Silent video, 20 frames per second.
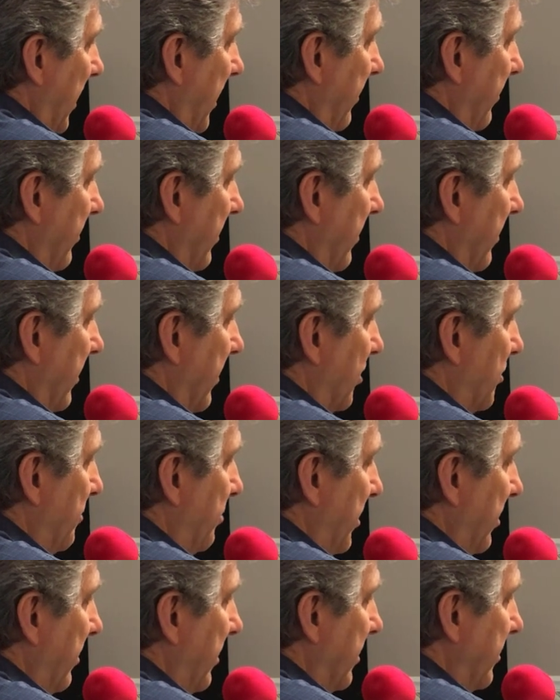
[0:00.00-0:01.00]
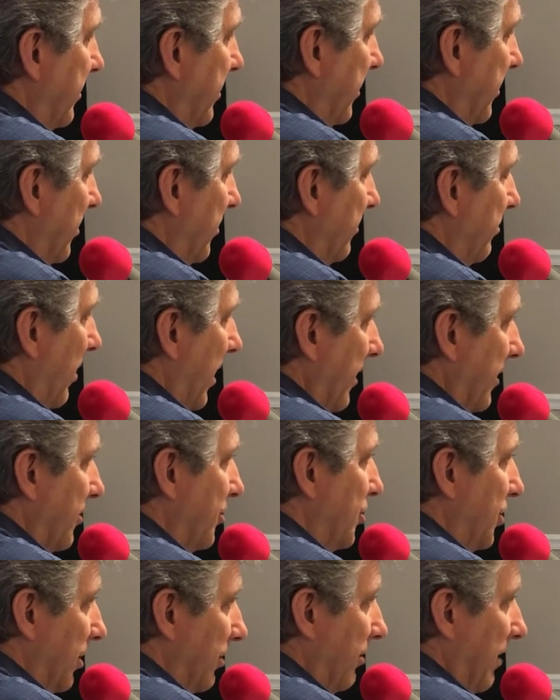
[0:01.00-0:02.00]
and the experience that those minor
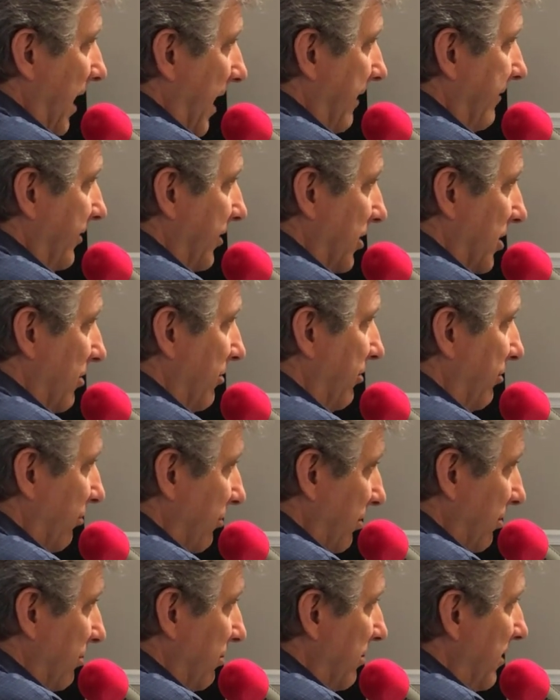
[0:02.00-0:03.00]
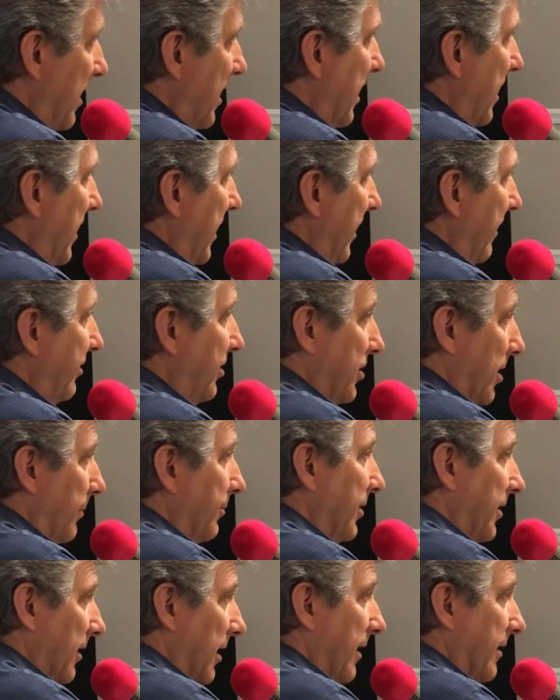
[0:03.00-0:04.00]
children have to go through if
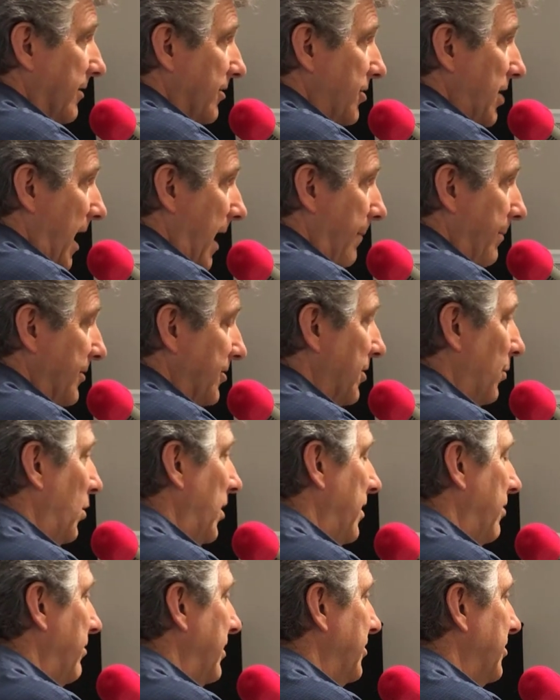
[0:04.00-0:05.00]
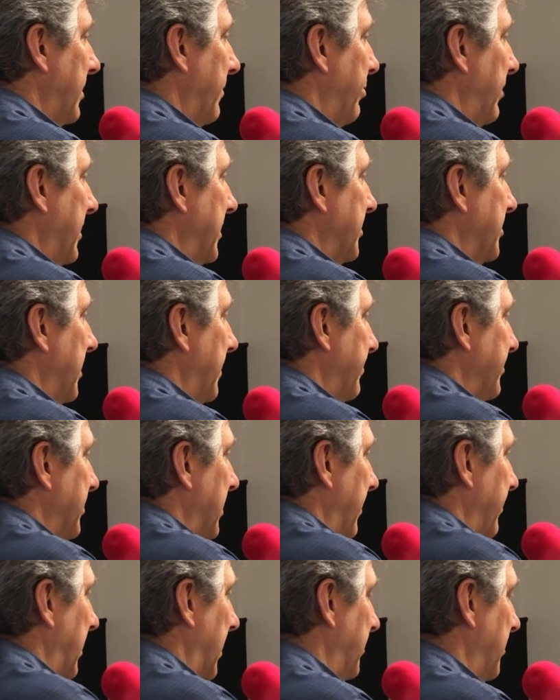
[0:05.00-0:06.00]
something like this happens. And one of the reasons I bring this up is
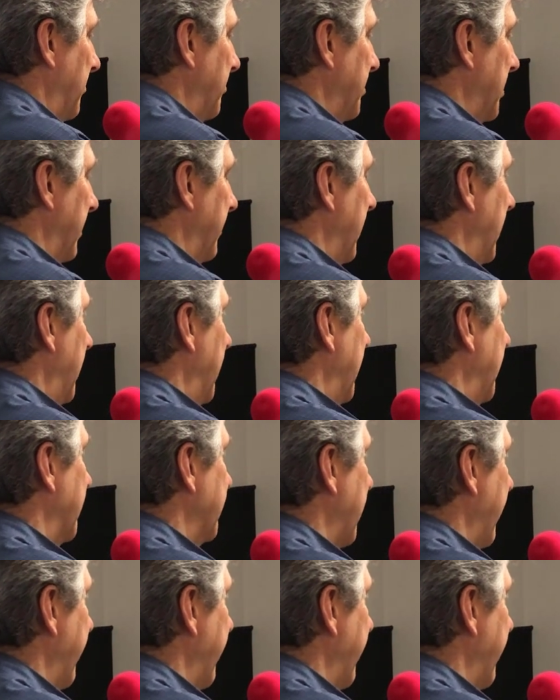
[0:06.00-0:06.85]
I told you, because